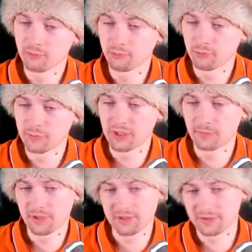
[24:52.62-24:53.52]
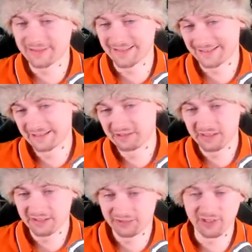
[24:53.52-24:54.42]
I want Urbino because it's a
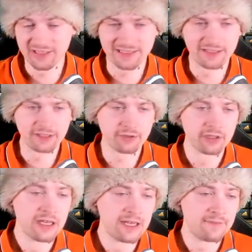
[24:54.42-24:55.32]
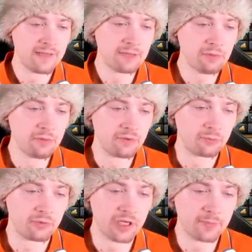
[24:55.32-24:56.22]
trade center. Then we
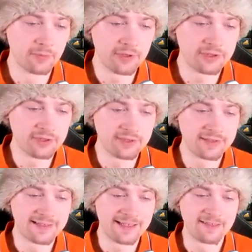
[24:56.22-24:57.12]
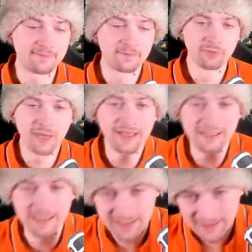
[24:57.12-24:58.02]
want reparations and full
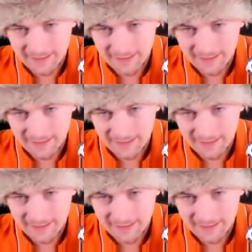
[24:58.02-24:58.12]
money.